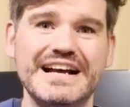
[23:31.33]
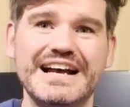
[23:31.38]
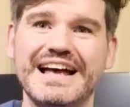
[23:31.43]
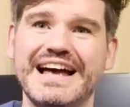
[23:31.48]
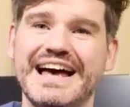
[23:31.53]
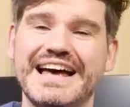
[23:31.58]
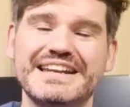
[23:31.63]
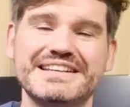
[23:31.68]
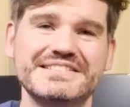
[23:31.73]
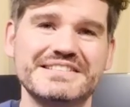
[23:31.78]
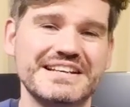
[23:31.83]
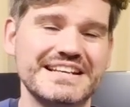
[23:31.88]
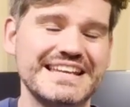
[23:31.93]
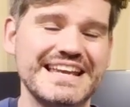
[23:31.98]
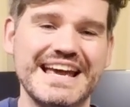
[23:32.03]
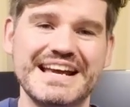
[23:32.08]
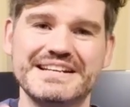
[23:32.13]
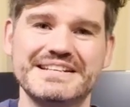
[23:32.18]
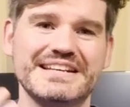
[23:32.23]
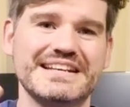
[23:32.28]
and
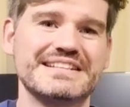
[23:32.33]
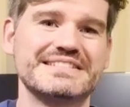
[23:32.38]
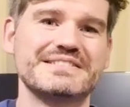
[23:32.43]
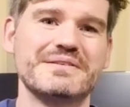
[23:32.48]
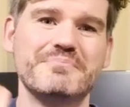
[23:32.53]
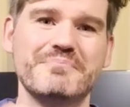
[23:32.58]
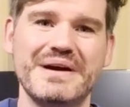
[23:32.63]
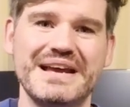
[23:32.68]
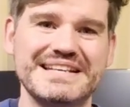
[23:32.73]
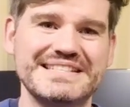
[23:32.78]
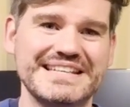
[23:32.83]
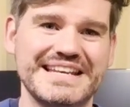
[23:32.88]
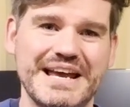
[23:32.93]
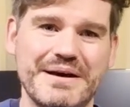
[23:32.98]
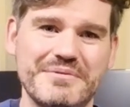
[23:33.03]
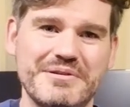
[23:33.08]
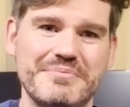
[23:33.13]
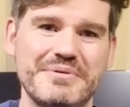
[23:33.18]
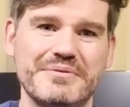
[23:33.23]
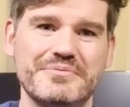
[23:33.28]
again, it's amazing
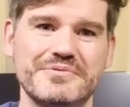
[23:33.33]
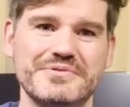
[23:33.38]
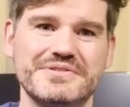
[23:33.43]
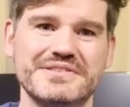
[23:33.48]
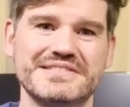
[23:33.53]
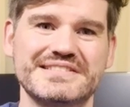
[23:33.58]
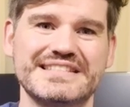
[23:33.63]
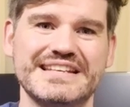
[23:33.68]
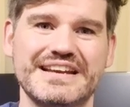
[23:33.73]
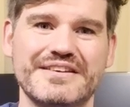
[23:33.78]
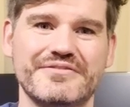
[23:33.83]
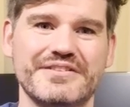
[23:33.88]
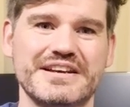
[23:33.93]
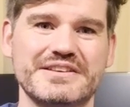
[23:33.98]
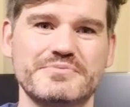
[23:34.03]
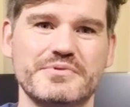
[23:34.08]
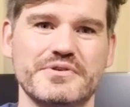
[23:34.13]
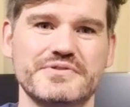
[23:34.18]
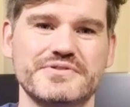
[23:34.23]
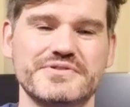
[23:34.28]
how many people just see a
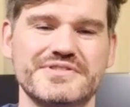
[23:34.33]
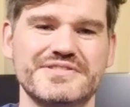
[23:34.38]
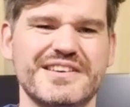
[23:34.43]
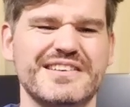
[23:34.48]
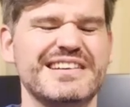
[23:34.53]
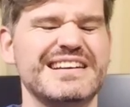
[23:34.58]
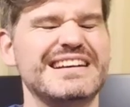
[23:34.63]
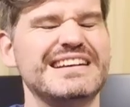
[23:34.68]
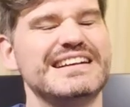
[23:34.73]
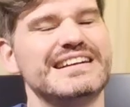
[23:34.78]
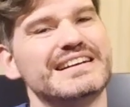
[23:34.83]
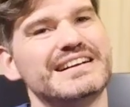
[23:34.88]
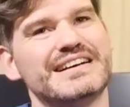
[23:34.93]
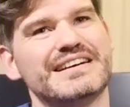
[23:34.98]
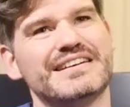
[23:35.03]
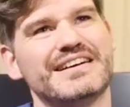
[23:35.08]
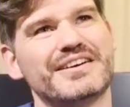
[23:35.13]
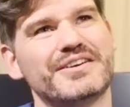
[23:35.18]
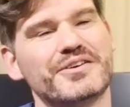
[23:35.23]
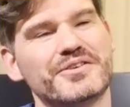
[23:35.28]
flash pulse and just go,
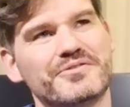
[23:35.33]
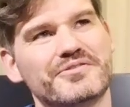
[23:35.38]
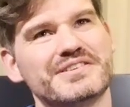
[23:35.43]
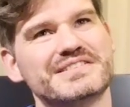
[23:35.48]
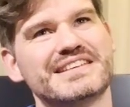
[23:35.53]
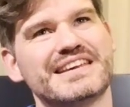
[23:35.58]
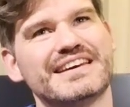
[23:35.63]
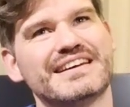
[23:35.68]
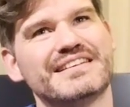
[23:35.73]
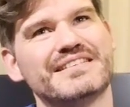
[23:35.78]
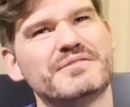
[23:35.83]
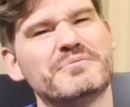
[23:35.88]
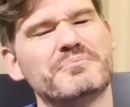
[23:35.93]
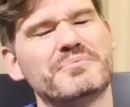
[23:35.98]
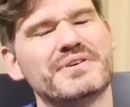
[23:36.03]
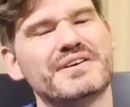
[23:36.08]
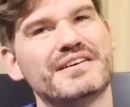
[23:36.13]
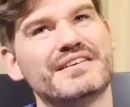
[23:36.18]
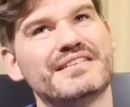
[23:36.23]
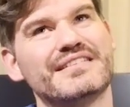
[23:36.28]
I could risk it,
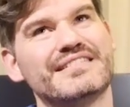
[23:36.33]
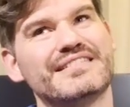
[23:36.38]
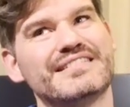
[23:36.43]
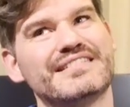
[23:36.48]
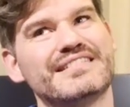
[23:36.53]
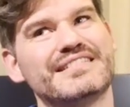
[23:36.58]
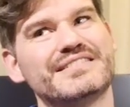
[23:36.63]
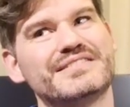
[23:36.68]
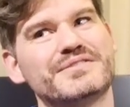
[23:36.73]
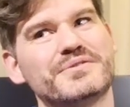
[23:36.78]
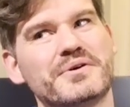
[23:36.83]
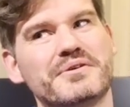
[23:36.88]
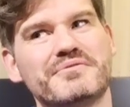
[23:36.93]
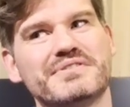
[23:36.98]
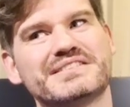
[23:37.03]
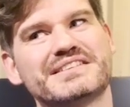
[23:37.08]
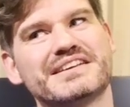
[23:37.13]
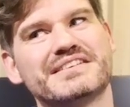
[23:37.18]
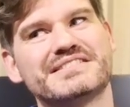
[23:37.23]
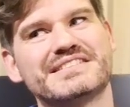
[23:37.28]
but do I
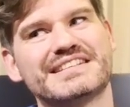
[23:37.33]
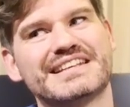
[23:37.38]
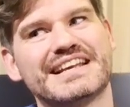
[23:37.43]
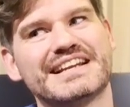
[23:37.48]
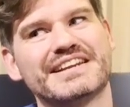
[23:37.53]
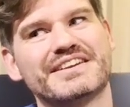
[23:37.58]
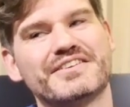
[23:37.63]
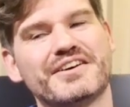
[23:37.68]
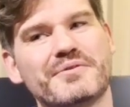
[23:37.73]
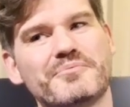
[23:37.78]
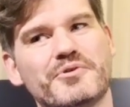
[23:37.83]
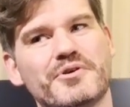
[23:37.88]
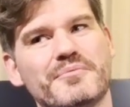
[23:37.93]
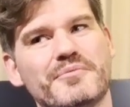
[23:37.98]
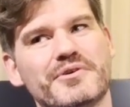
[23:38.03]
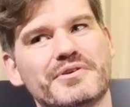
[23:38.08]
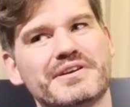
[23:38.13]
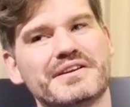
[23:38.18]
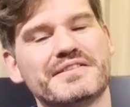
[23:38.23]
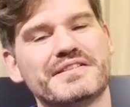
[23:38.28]
risk it to kill a 9-point
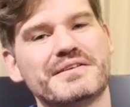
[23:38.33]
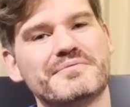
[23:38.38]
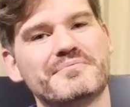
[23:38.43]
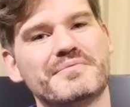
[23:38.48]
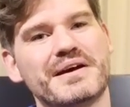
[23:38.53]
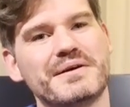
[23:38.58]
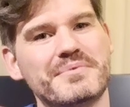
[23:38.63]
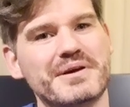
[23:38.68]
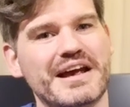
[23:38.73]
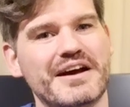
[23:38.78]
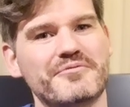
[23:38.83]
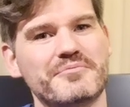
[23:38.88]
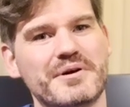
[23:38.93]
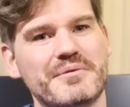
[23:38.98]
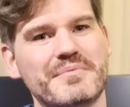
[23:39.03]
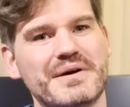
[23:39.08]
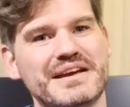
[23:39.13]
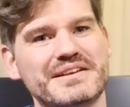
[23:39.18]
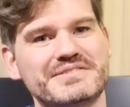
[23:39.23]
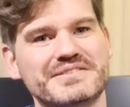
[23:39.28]
model and then maybe have my
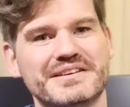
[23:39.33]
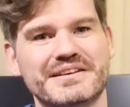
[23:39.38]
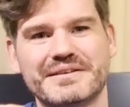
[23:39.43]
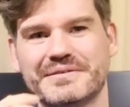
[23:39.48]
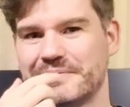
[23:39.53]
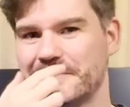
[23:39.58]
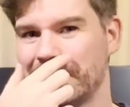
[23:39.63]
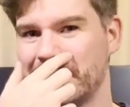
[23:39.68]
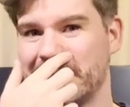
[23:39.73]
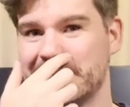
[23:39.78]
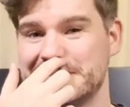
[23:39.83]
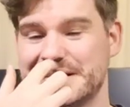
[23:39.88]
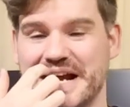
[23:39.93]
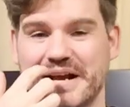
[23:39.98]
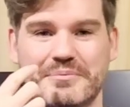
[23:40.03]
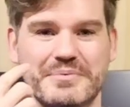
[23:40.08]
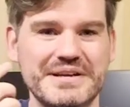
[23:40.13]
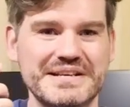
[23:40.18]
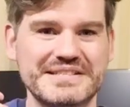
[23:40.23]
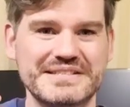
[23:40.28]
major
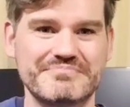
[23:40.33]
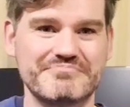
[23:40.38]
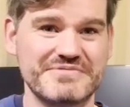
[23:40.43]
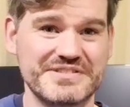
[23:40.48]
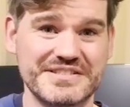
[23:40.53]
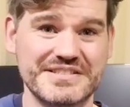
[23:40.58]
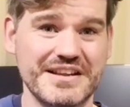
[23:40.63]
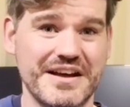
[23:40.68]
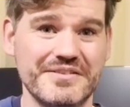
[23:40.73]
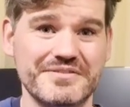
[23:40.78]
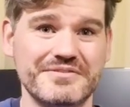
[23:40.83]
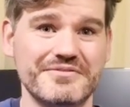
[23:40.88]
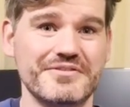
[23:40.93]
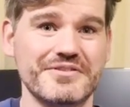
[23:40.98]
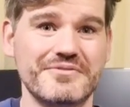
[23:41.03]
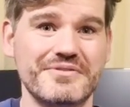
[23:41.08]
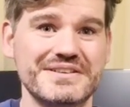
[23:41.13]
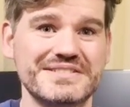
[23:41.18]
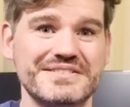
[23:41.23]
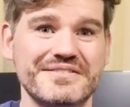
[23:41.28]
attack piece stunned for
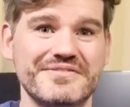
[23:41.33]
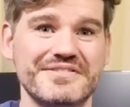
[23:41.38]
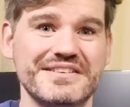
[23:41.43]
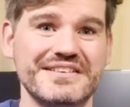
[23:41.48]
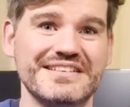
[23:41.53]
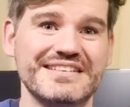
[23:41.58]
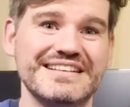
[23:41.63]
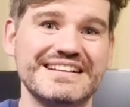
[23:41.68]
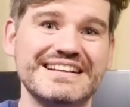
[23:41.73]
the rest of the